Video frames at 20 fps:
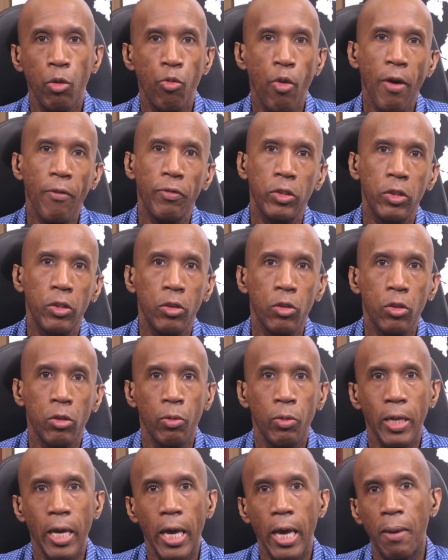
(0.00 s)
references to
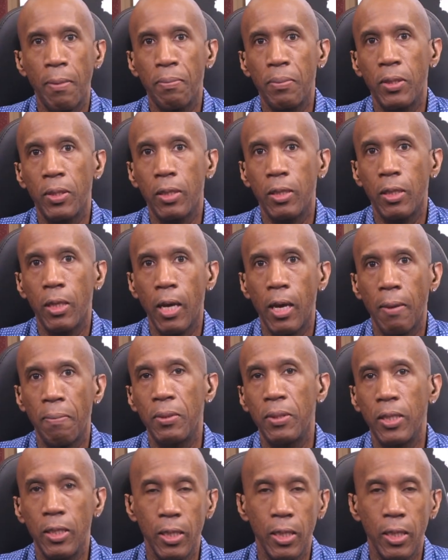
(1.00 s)
what happened in